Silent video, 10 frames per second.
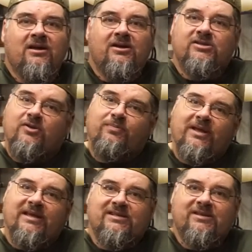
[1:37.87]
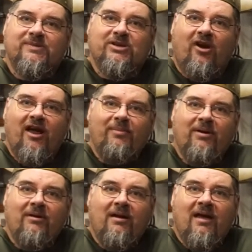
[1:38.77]
so please subscribe
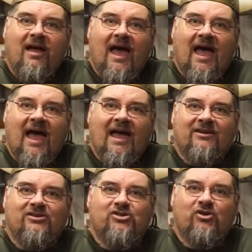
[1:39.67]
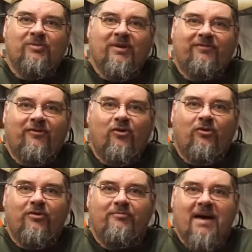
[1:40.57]
and join me for
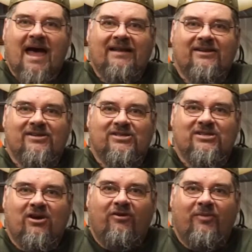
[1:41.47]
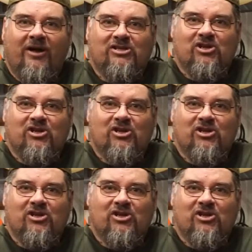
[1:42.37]
all the madness. In addition